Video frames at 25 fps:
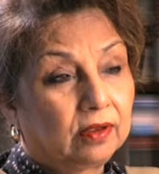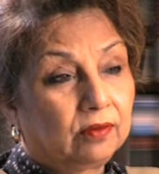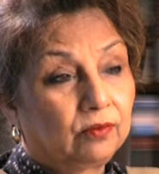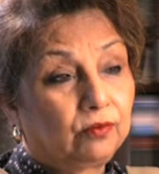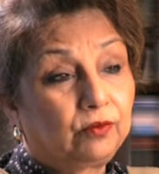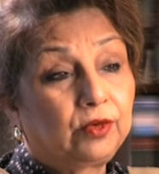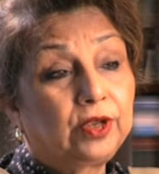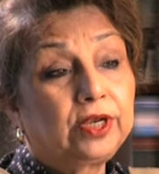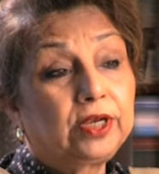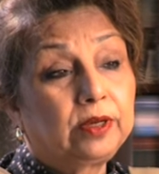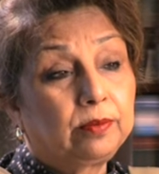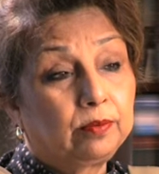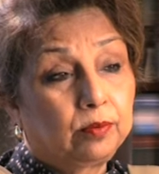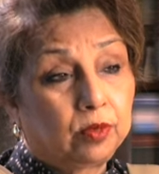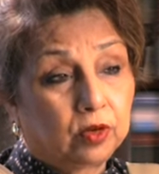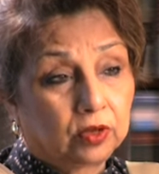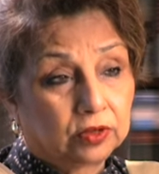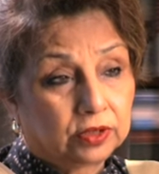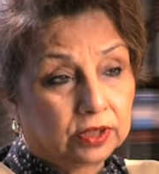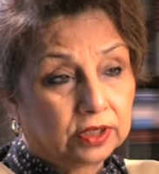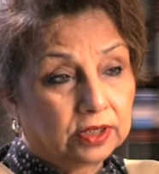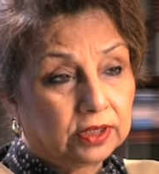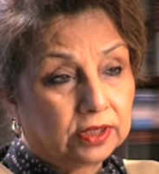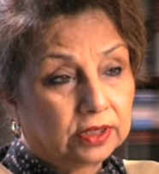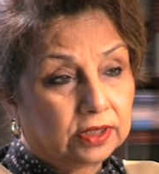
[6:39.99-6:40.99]
Very
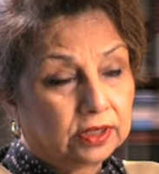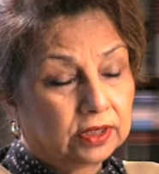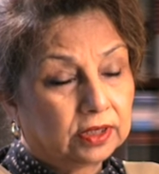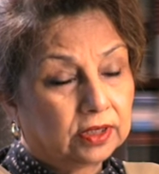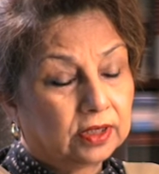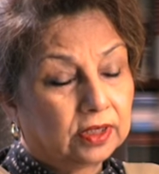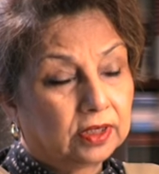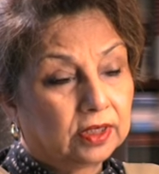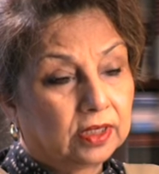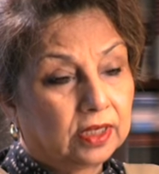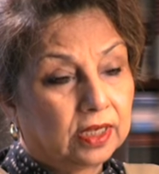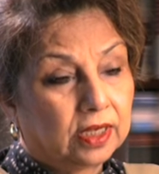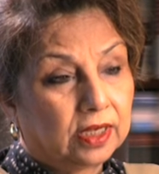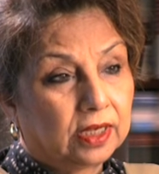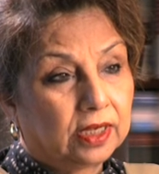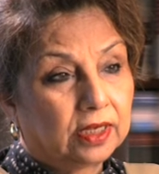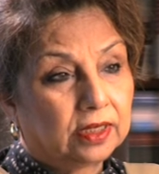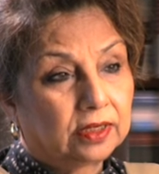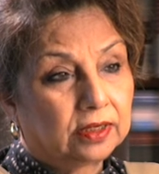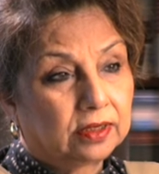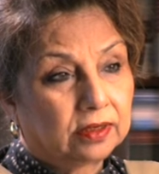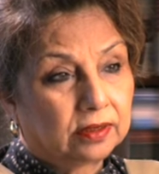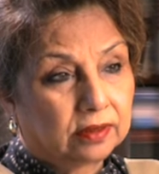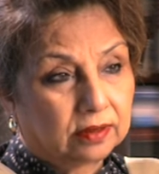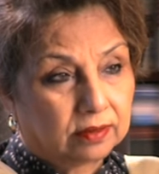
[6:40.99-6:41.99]
important,
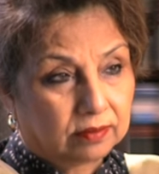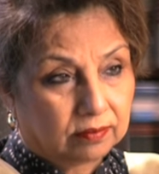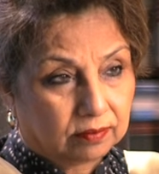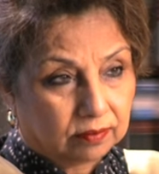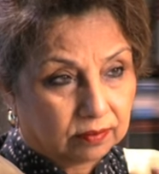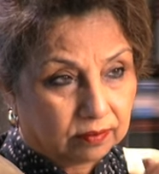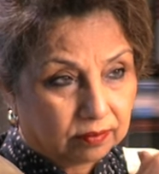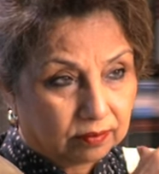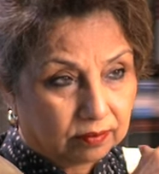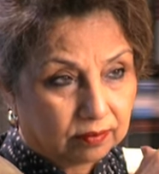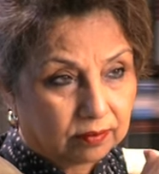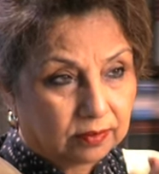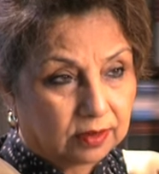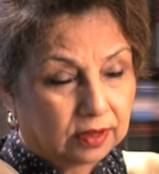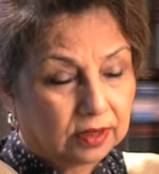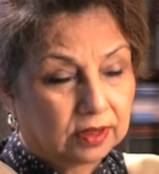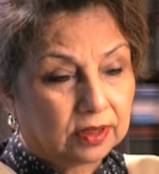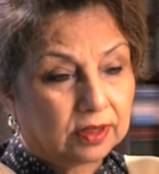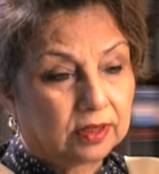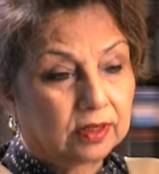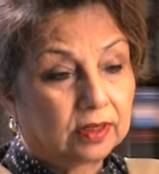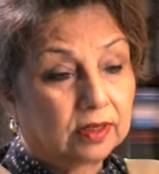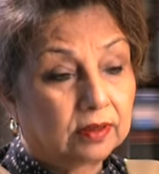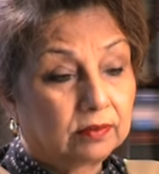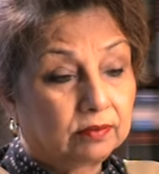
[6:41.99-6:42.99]
and
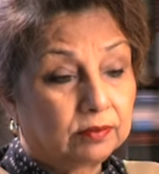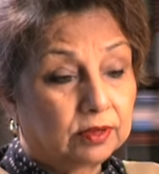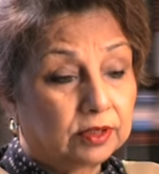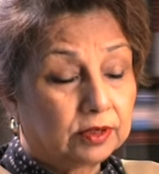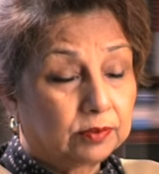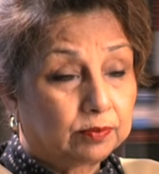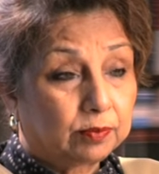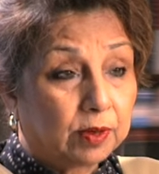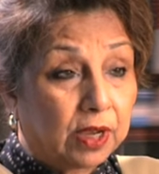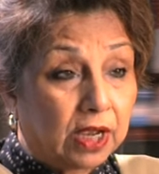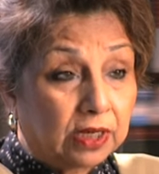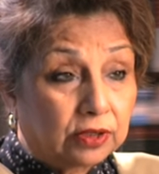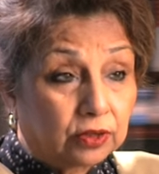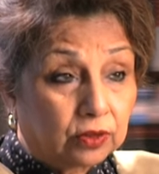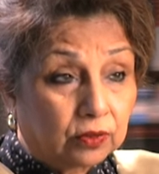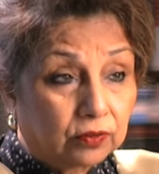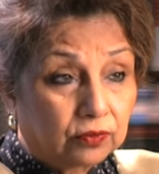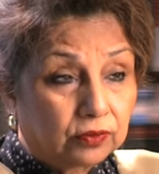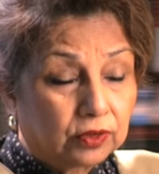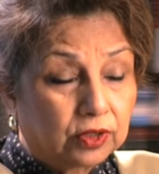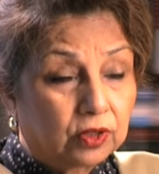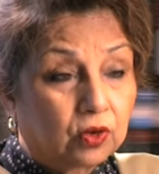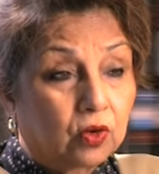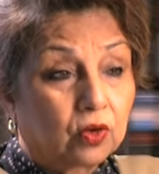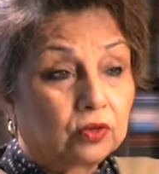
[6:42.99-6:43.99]
this is part
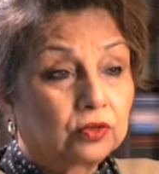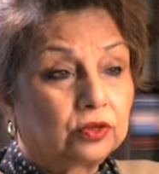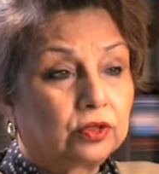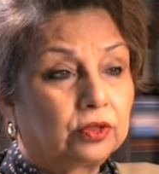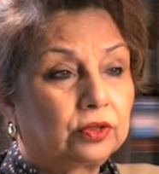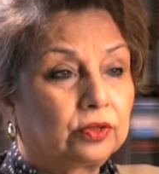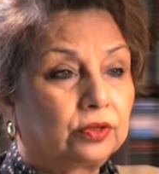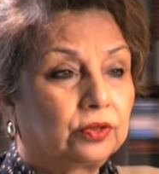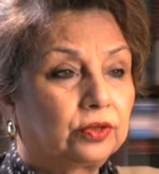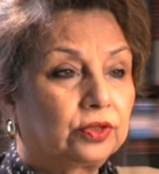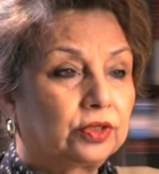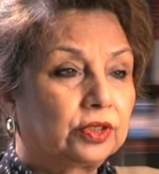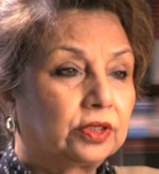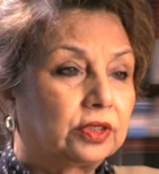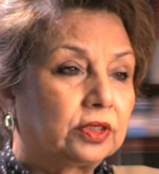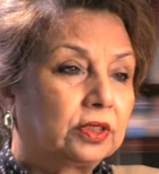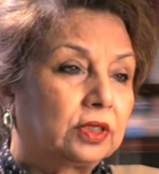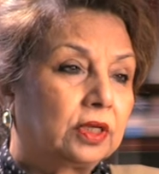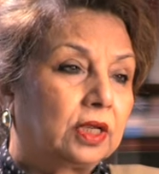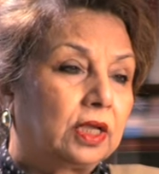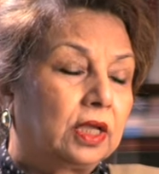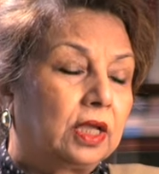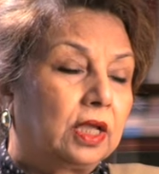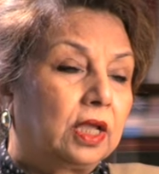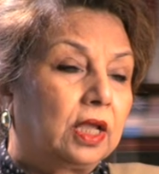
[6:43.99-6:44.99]
of the constitution.
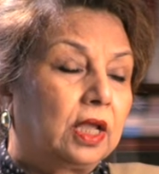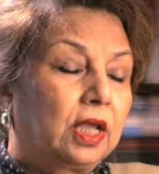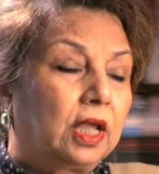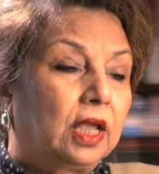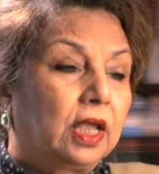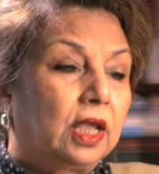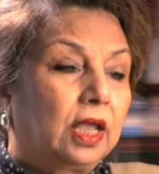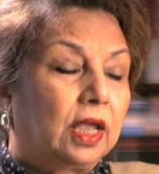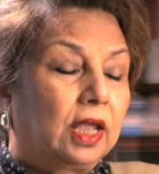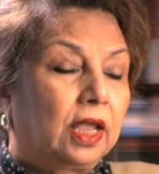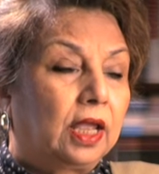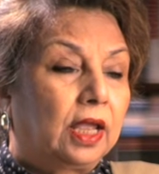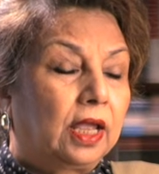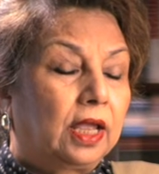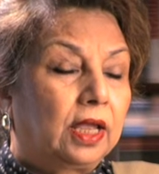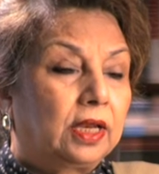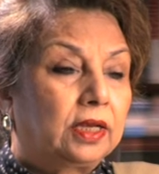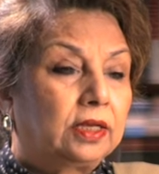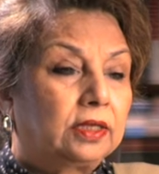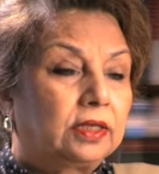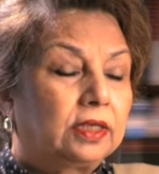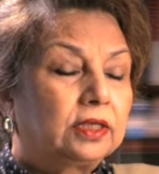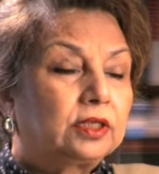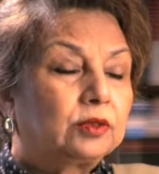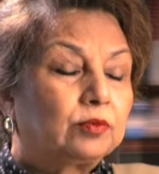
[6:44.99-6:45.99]

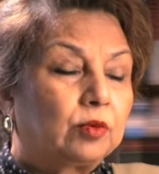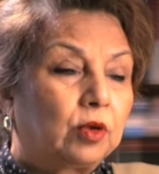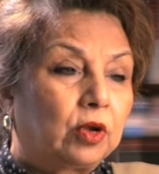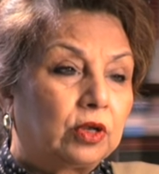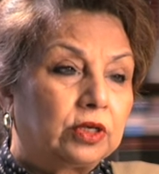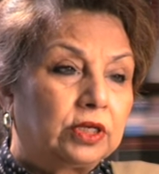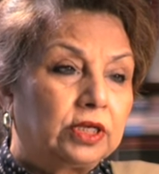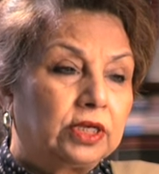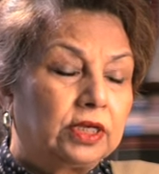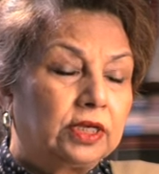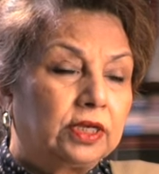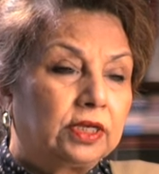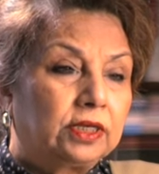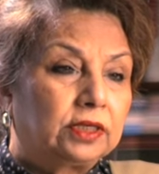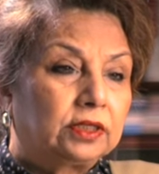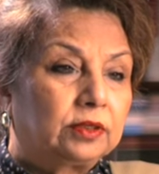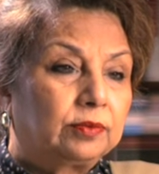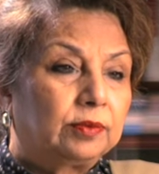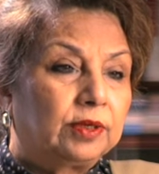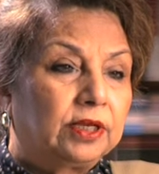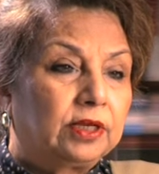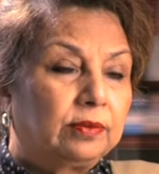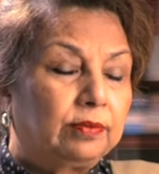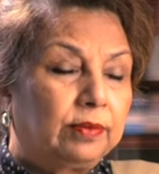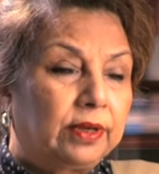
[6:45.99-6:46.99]
And this body is
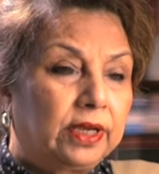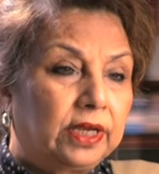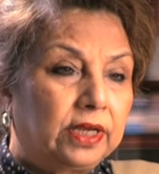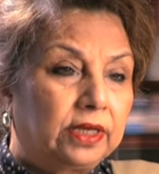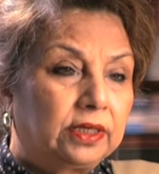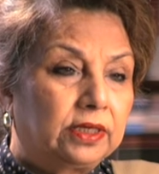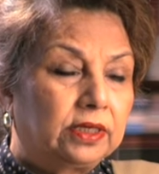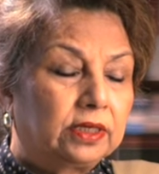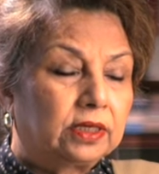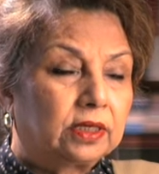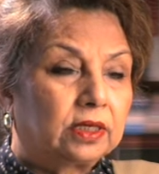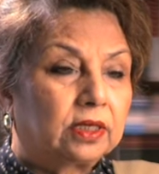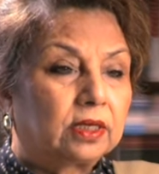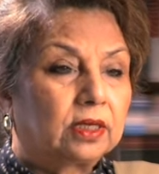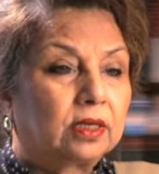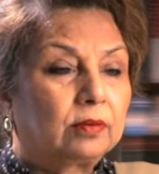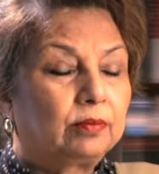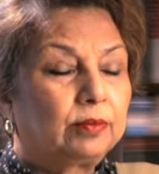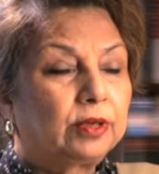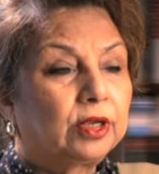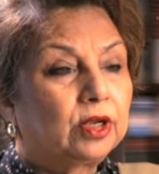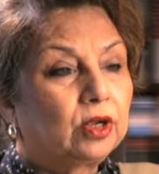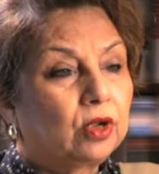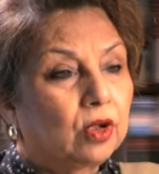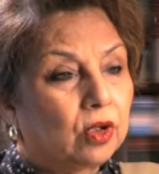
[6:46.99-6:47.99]
being made
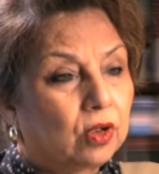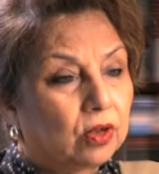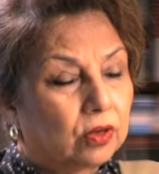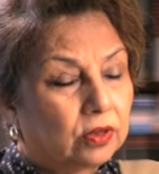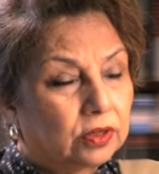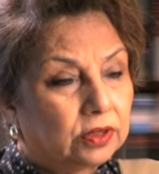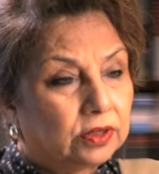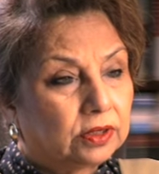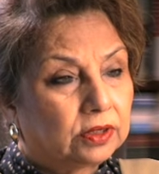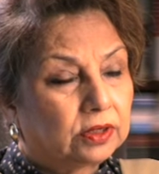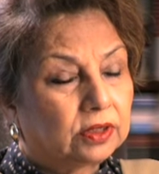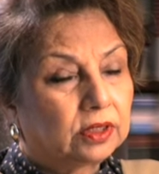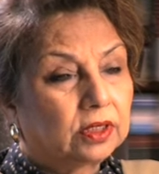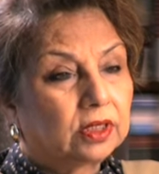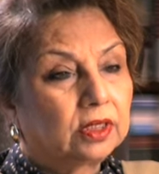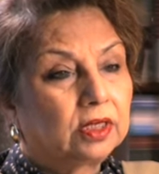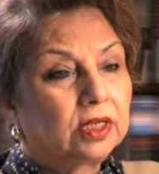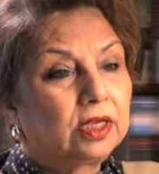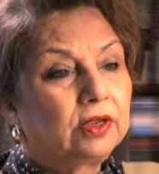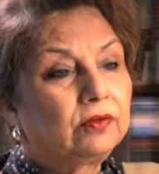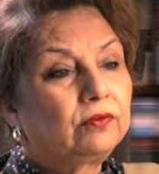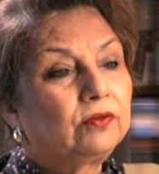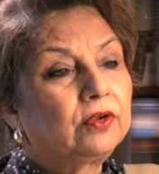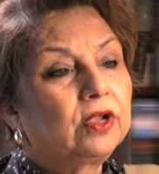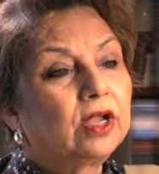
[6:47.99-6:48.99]
because
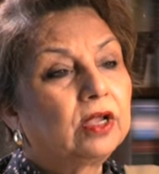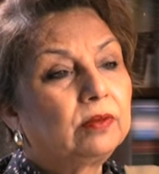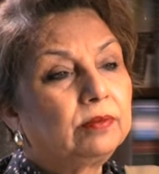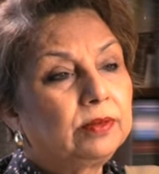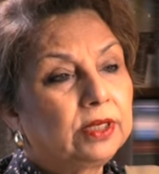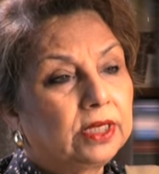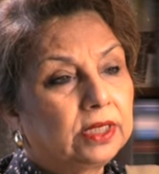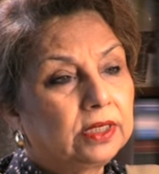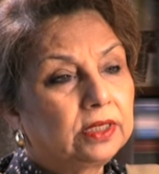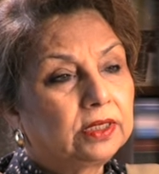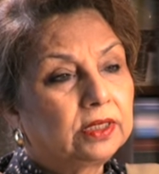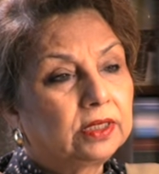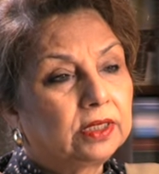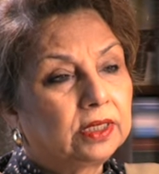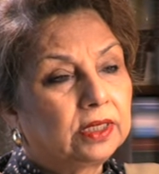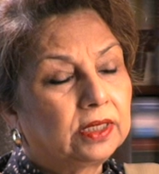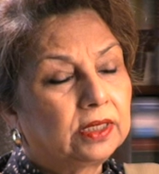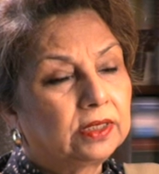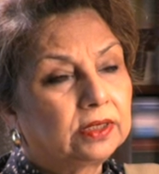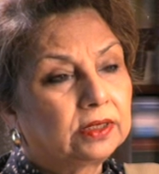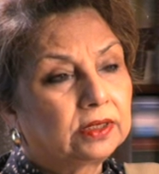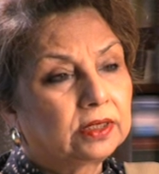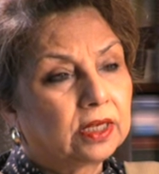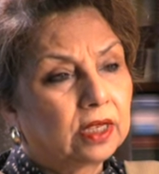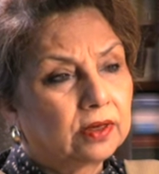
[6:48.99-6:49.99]
if government
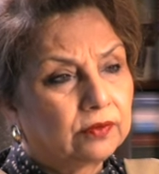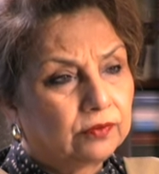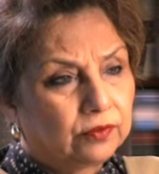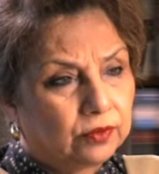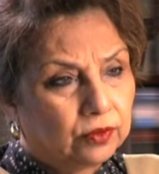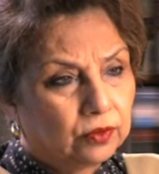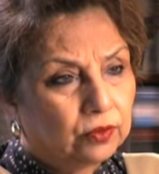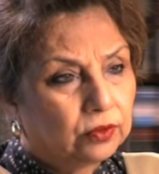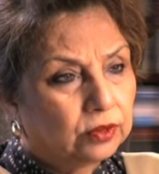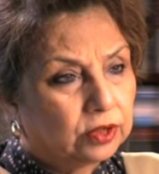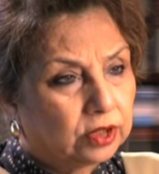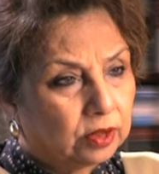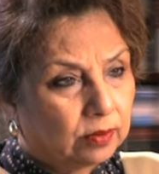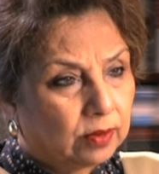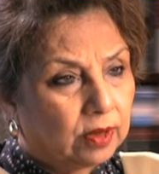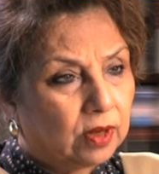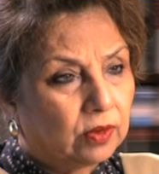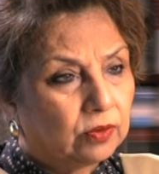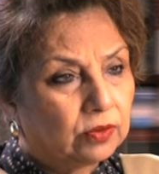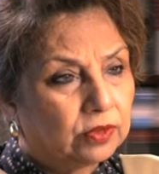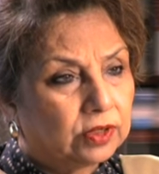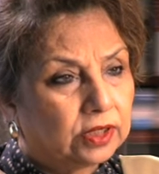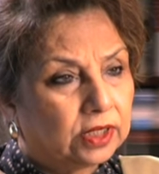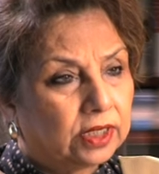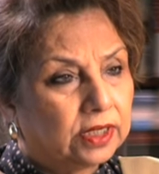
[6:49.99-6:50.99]
is confused
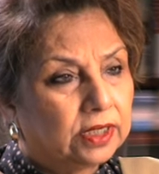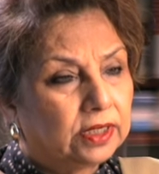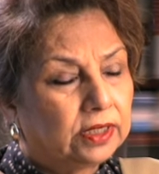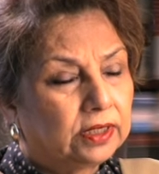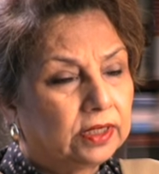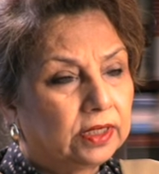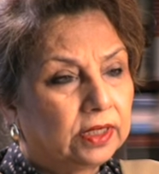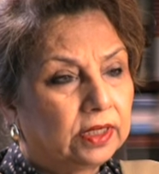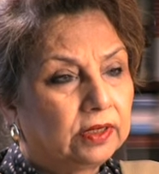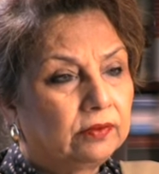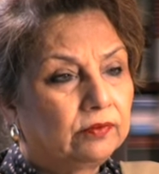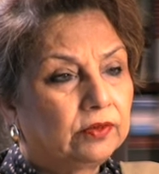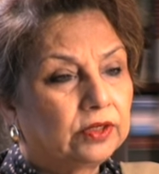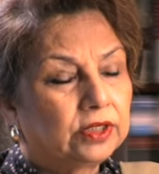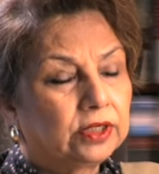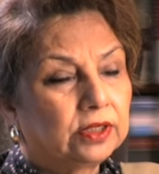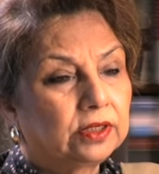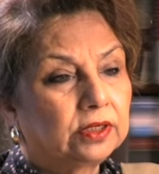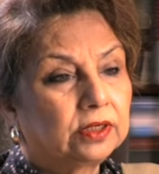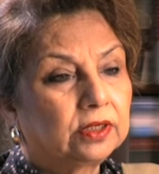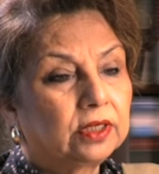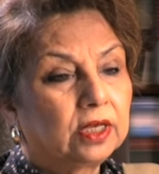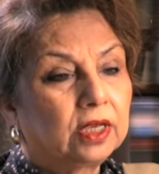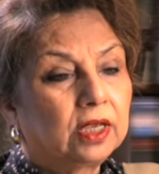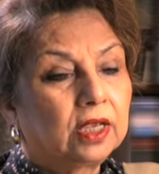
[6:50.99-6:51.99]
about anything, which is